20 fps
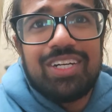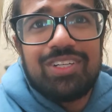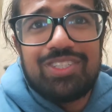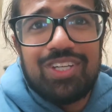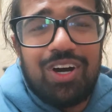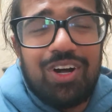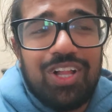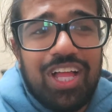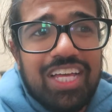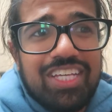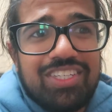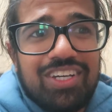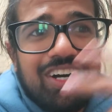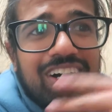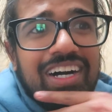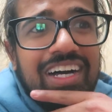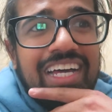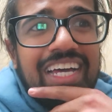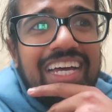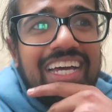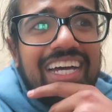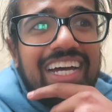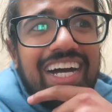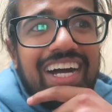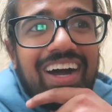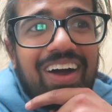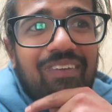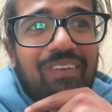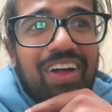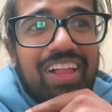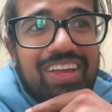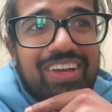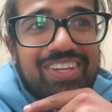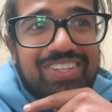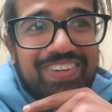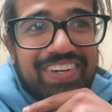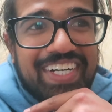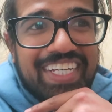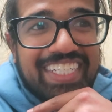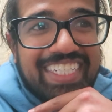That was all I saw while I
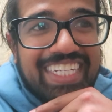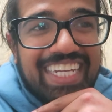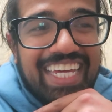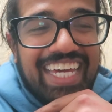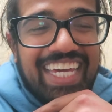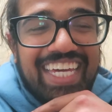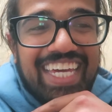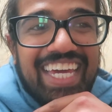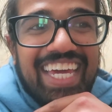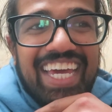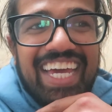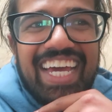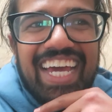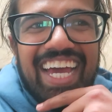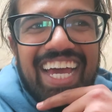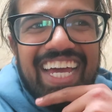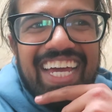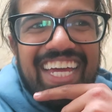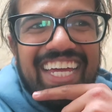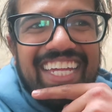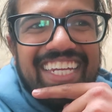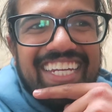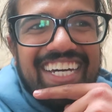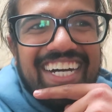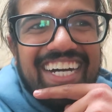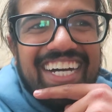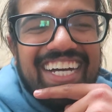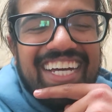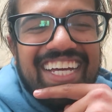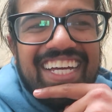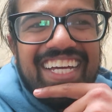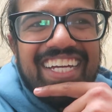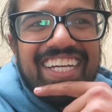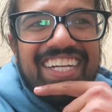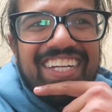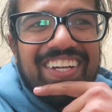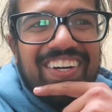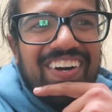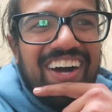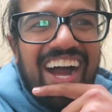was running today. And
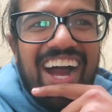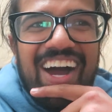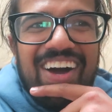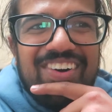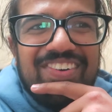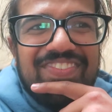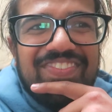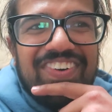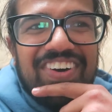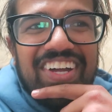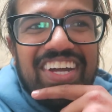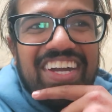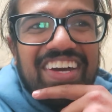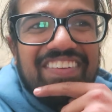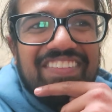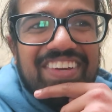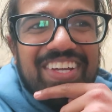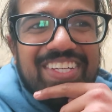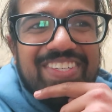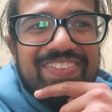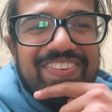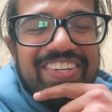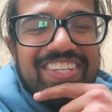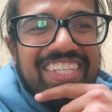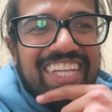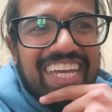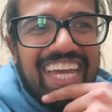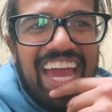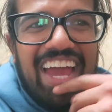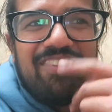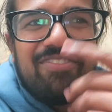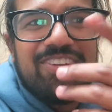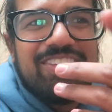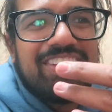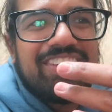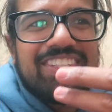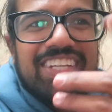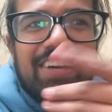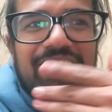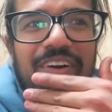you know, how fun of an experience. Like every
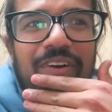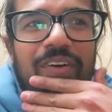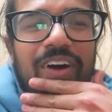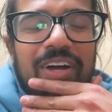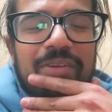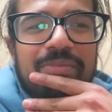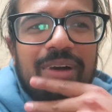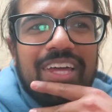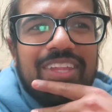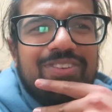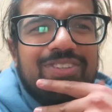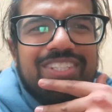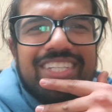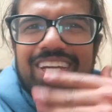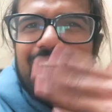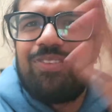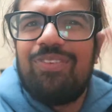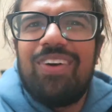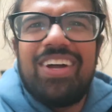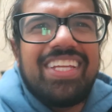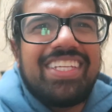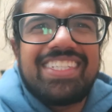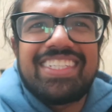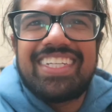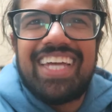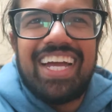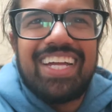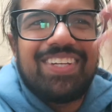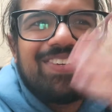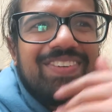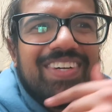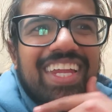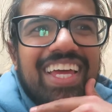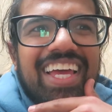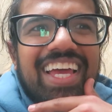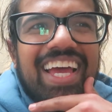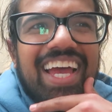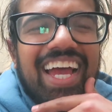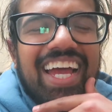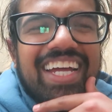single time I walked by, they were just like, what is this guy doing?
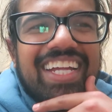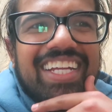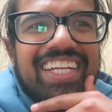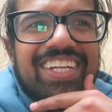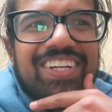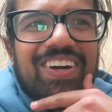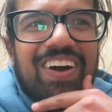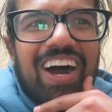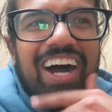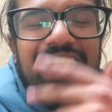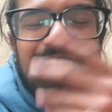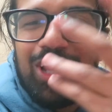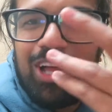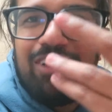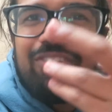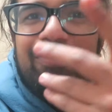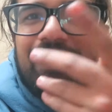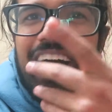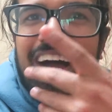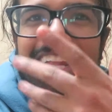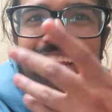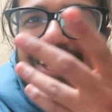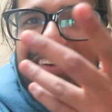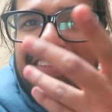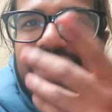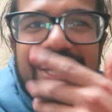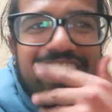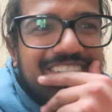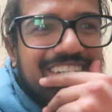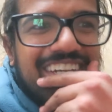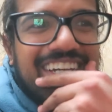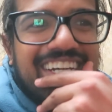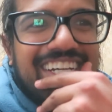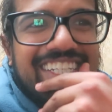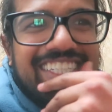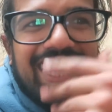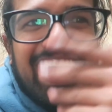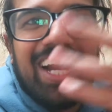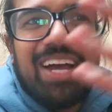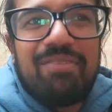And you know, I love that shit,
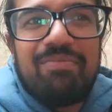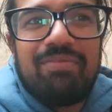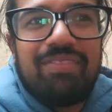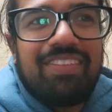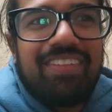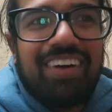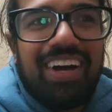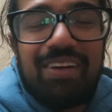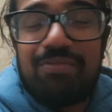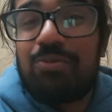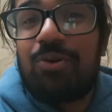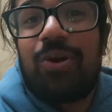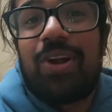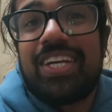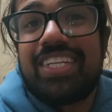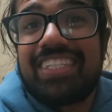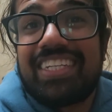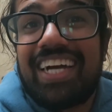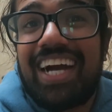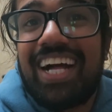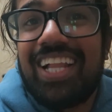because I'm crazy.